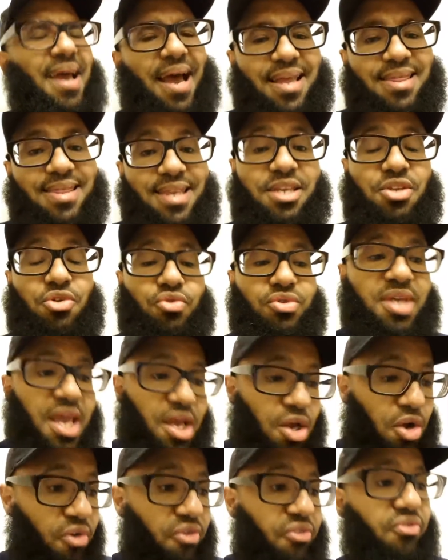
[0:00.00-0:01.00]
And then you
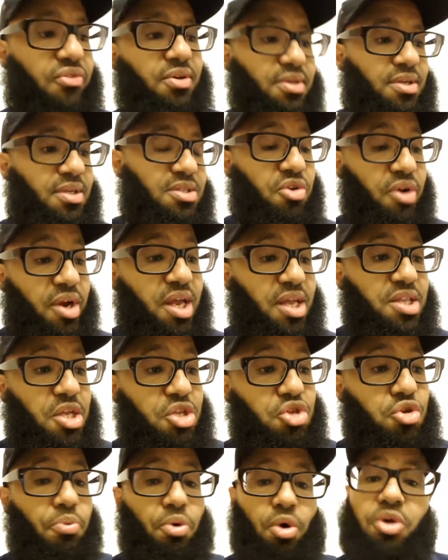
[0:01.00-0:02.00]
take off, sorry, and
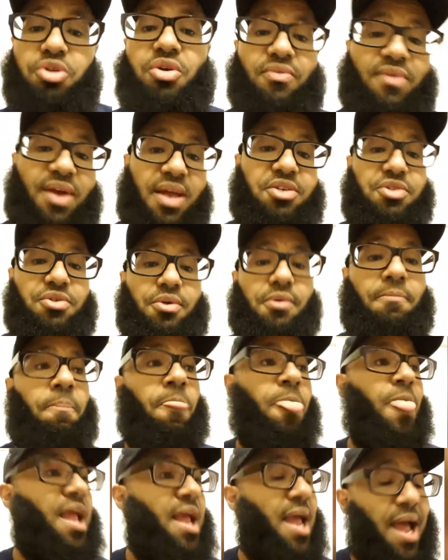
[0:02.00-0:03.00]
then you put on your right shoe.
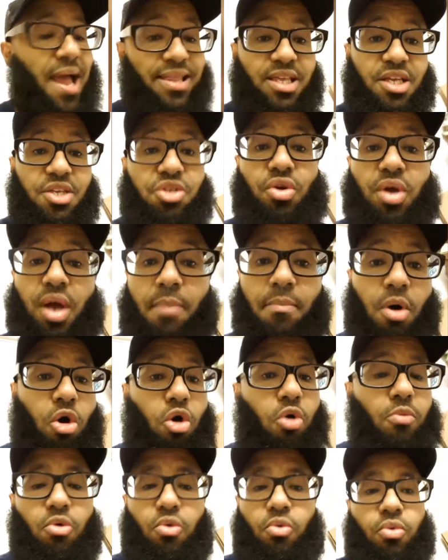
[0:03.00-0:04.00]
And then you come
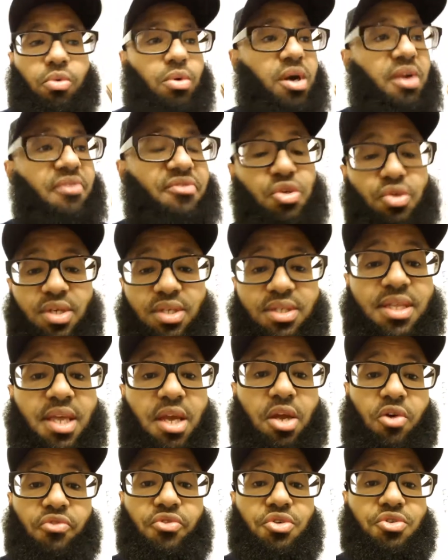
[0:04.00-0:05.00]
home or whatever you need to
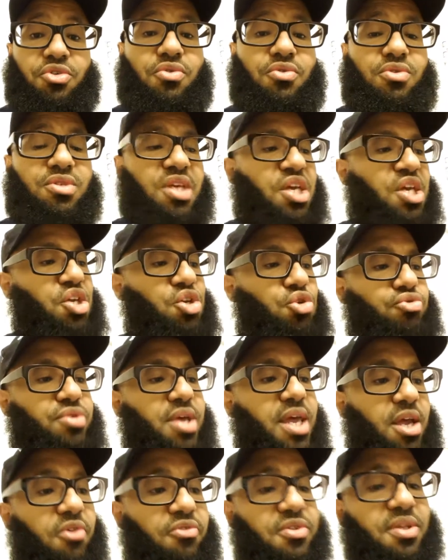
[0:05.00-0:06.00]
take off your shoes, you
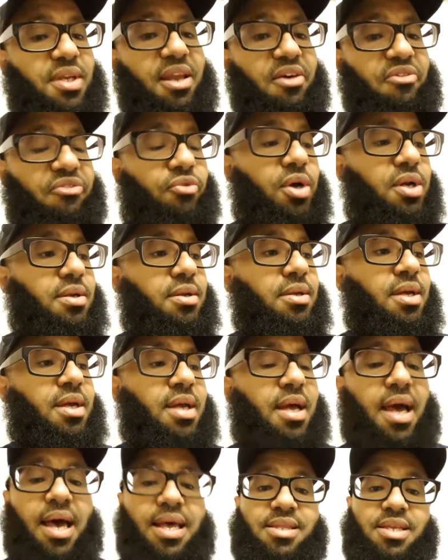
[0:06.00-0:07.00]
take off the left one
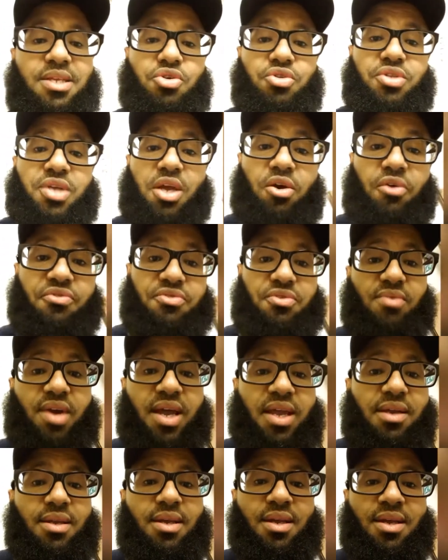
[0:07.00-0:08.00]
and then you take off the
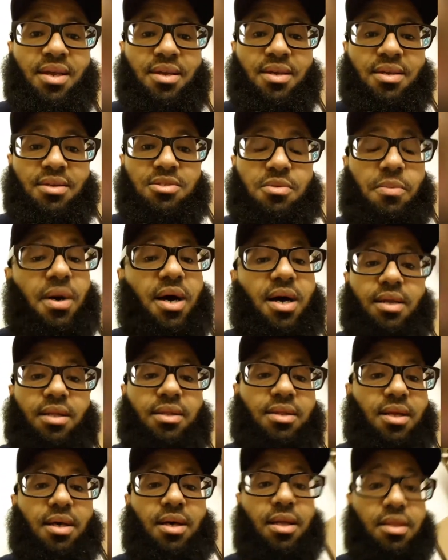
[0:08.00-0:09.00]
right.
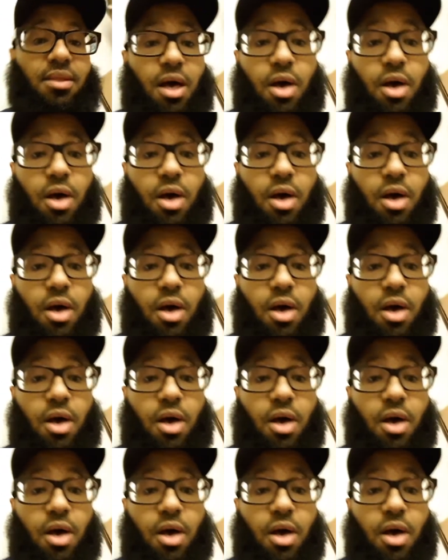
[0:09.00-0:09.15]
Subhanallah.